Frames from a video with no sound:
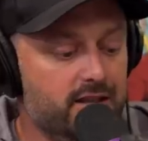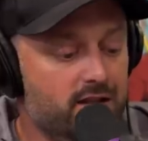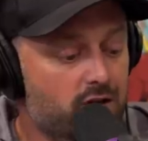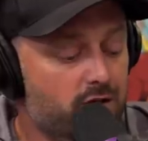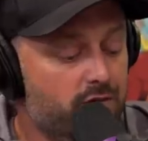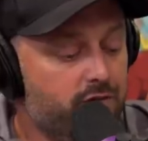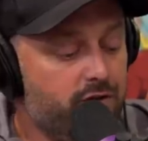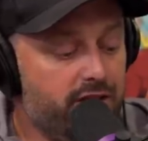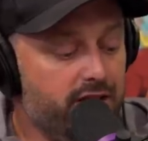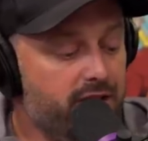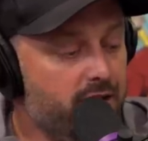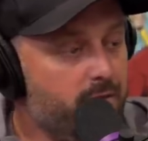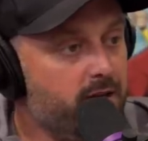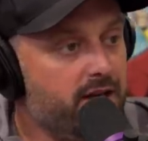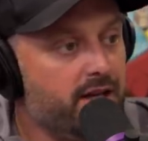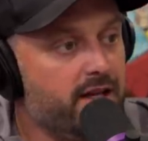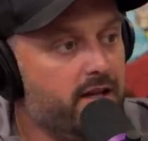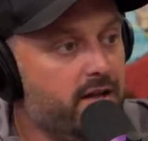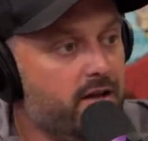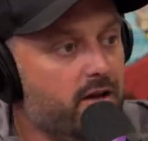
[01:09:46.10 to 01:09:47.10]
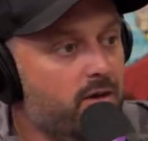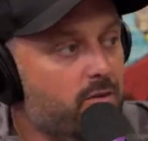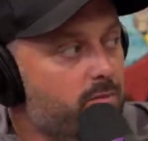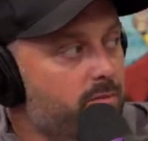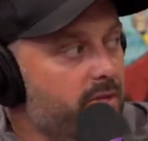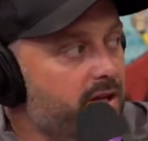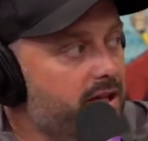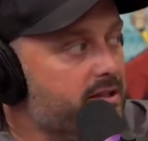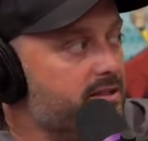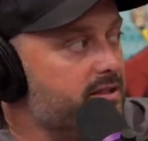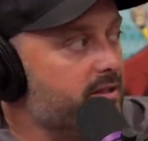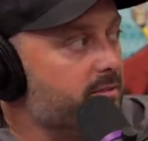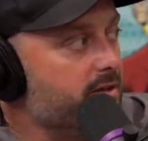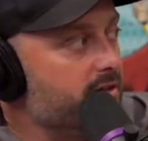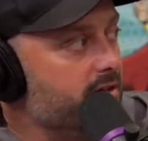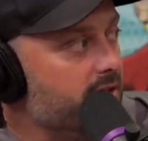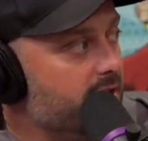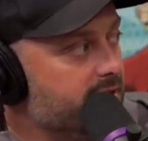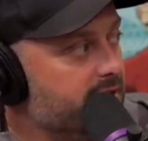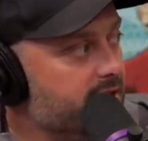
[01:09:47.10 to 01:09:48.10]
good for them. They get to go be in something.
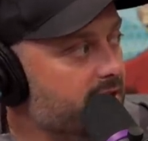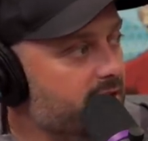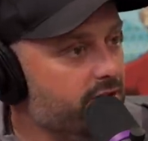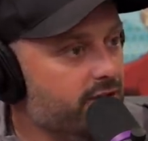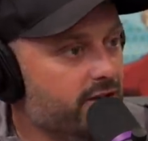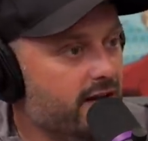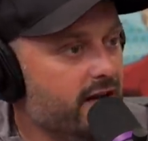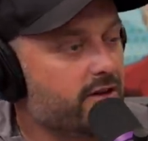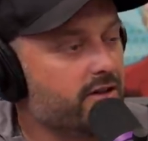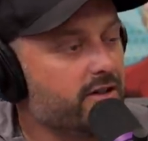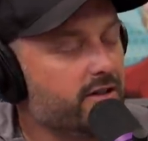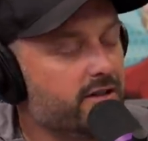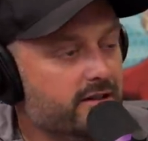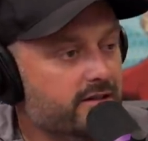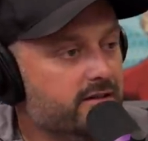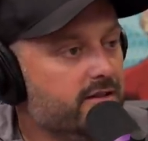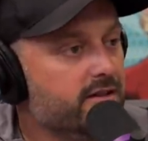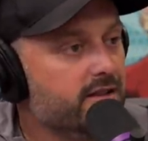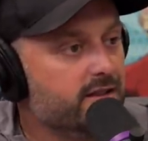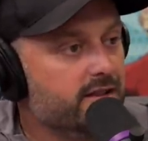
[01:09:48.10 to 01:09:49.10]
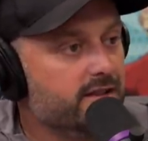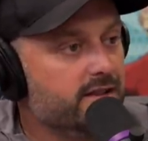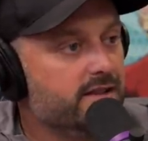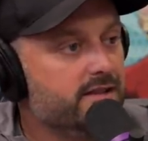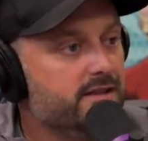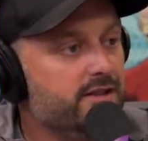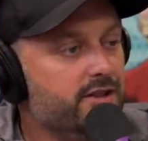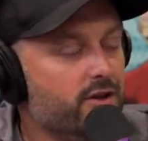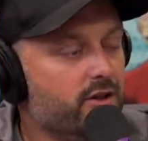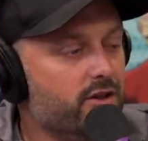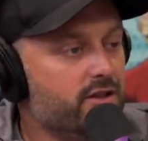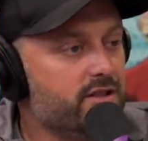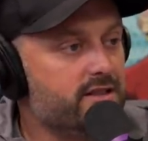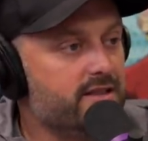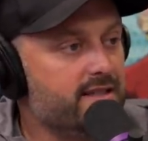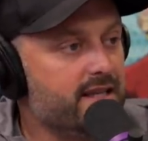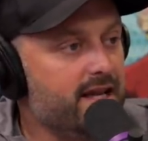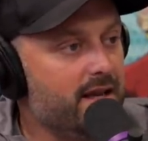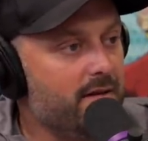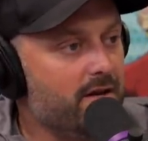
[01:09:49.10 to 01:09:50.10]
I'm not saying you're not going to you're going to
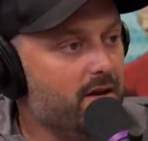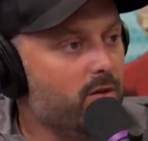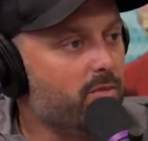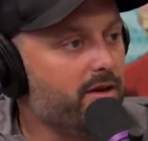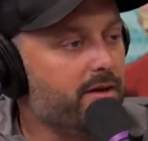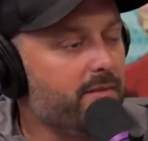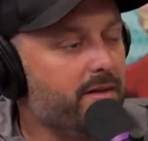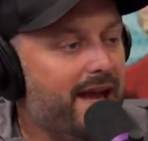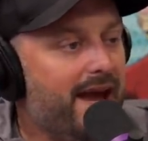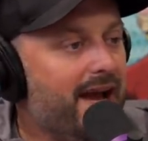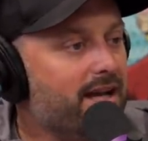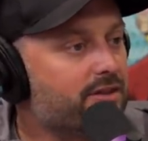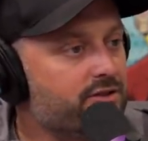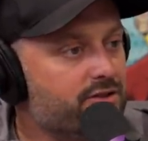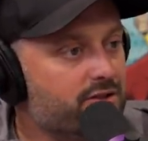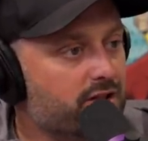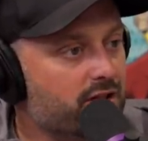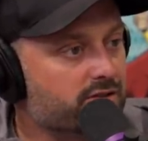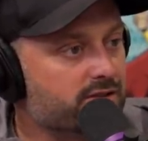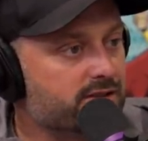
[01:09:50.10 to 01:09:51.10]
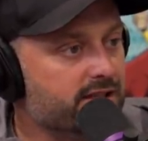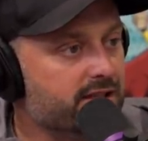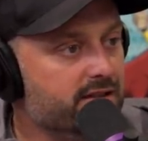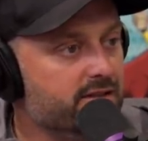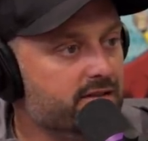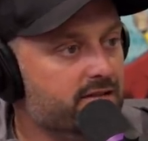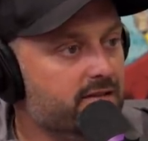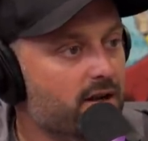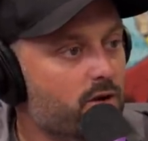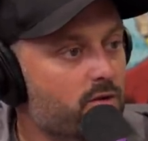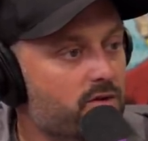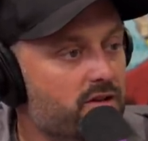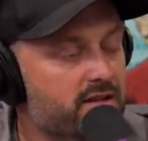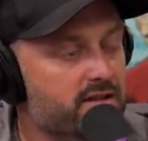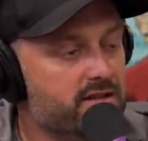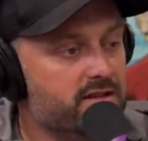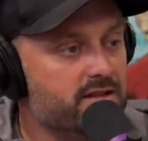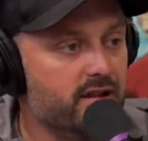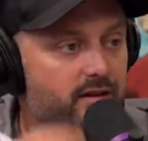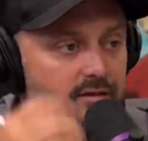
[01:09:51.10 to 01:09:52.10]
say, and I don't blame the actors, you're not going to say no to
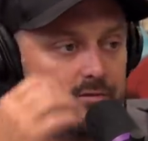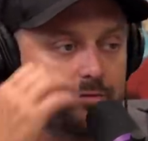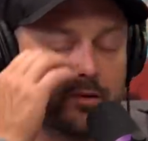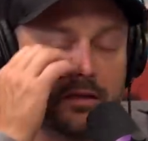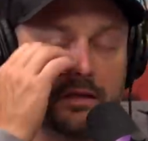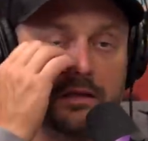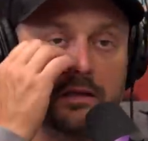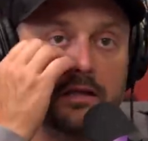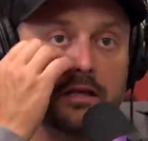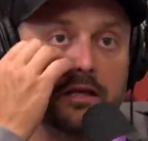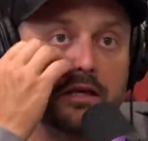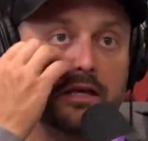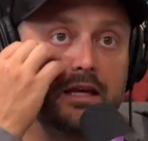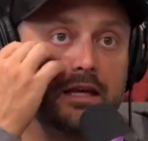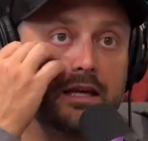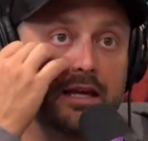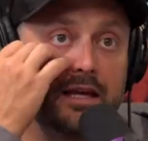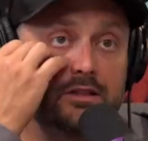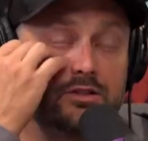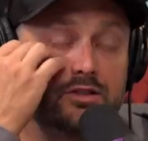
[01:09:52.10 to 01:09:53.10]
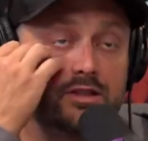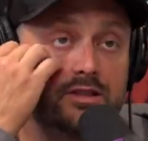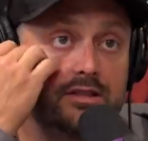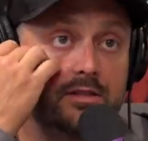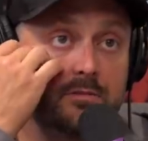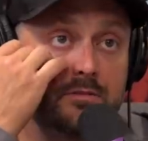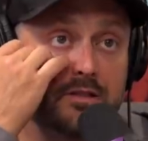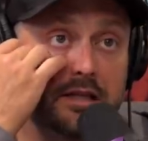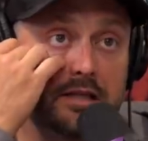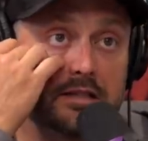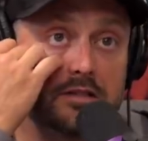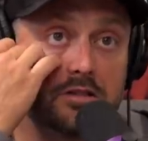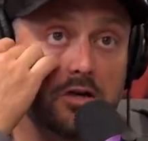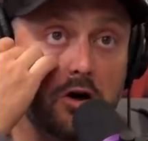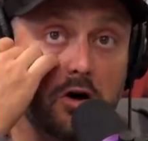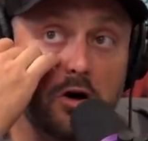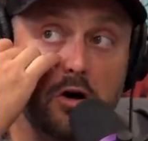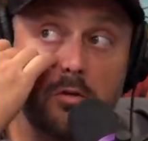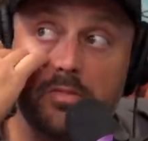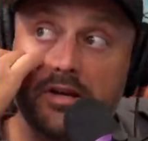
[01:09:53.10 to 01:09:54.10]
this stuff, yeah. but it just seems like it's
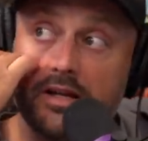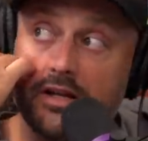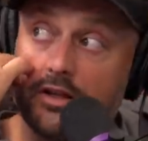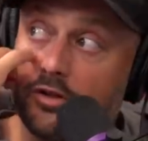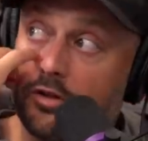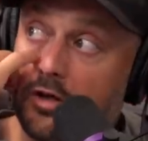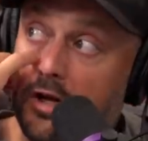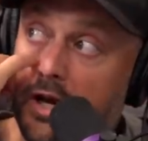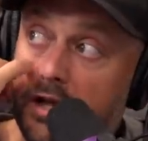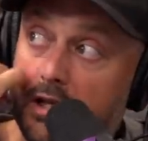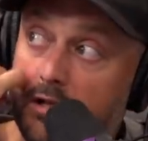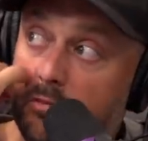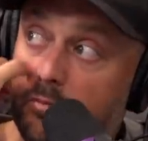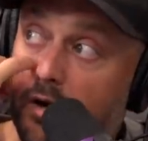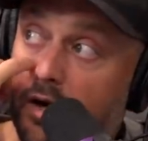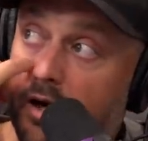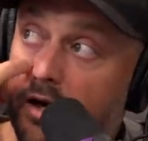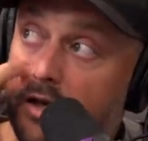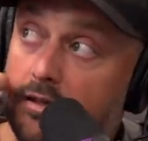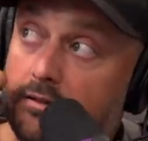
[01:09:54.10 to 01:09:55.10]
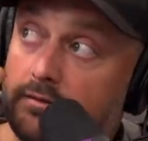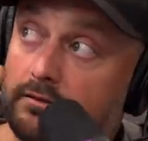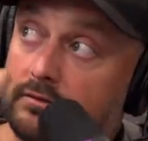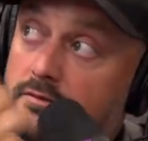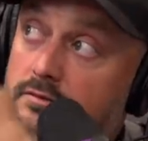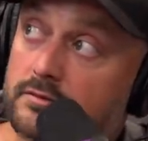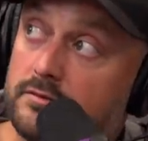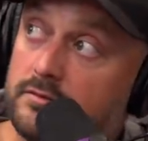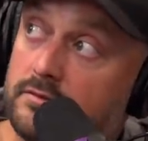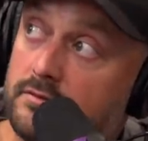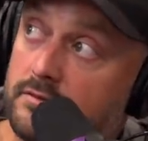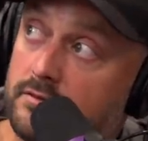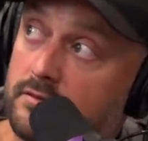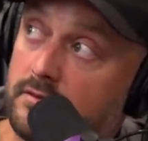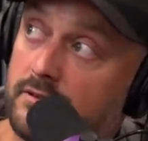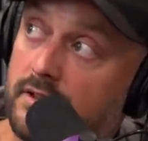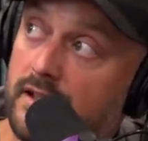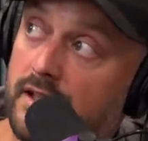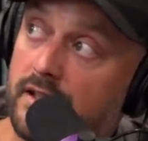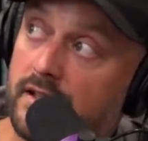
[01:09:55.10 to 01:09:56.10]
all being created by,
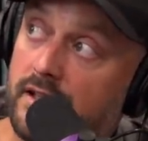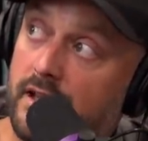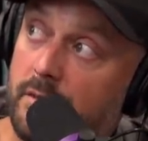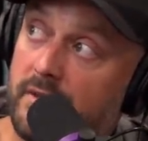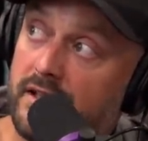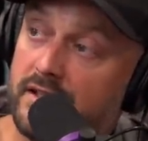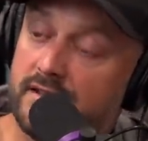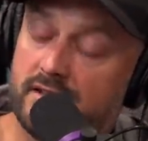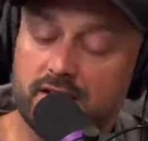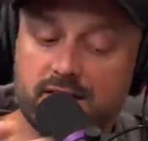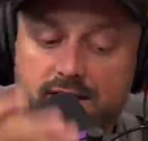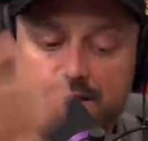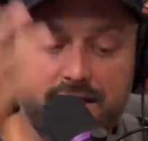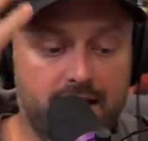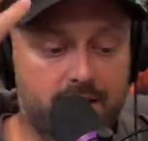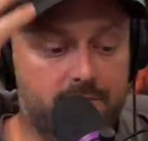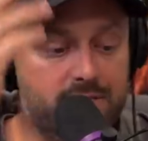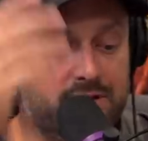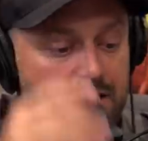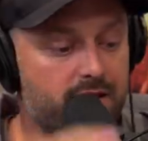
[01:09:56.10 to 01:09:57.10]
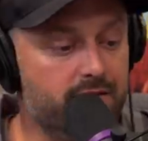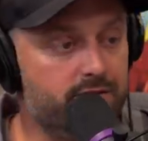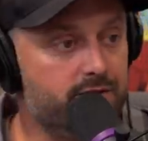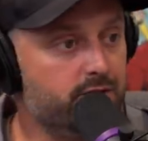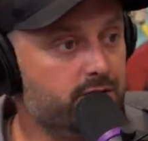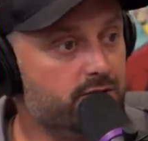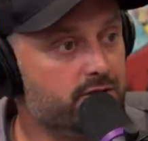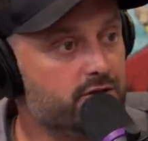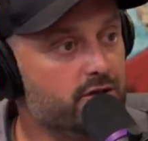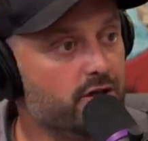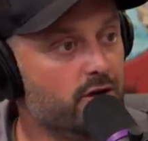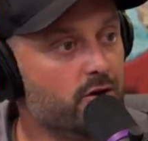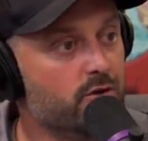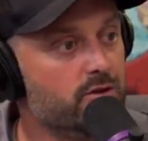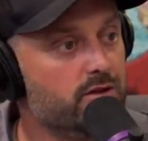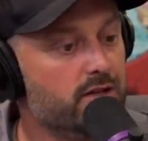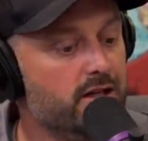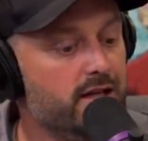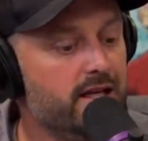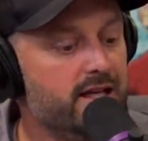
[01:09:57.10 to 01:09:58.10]
I mean, it's the same stuff, dude. There's
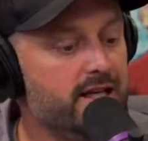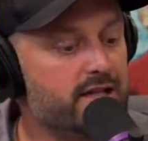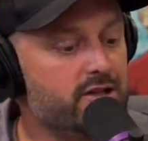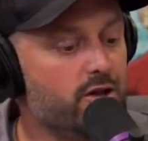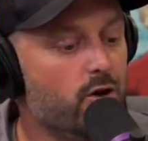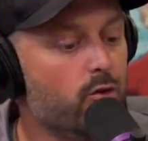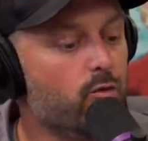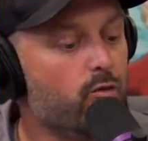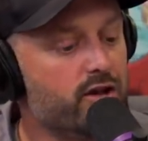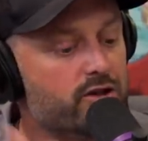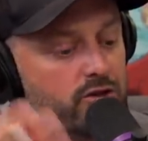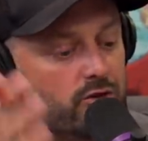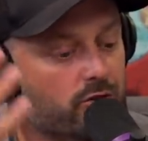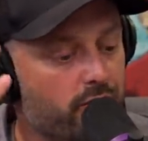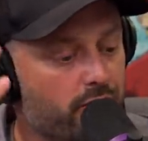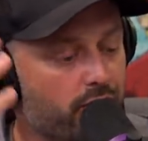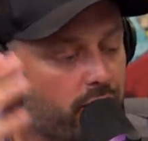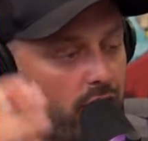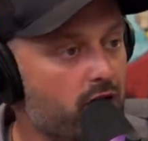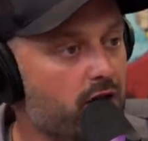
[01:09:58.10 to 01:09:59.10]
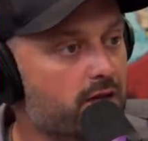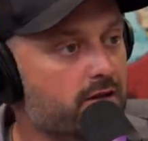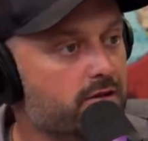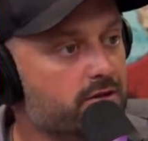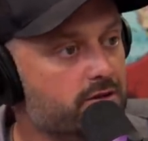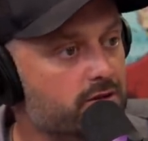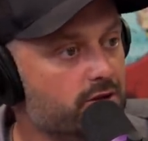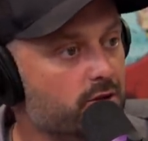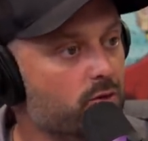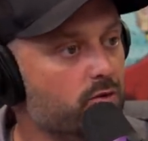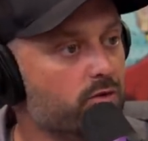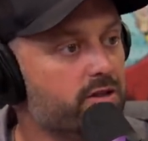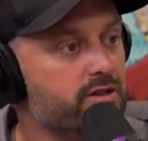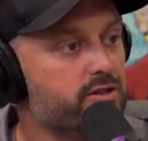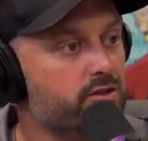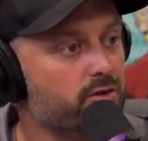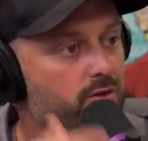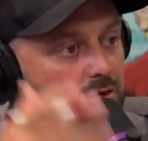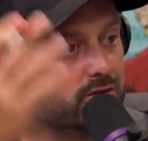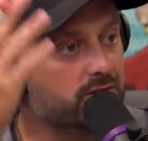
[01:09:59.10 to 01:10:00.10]
no, it's no original thought. There's no
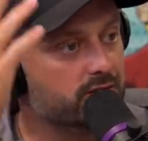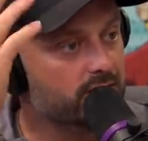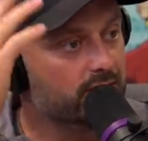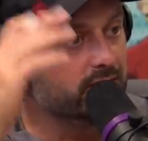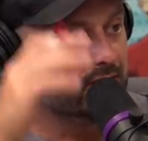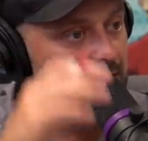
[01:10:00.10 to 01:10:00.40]
original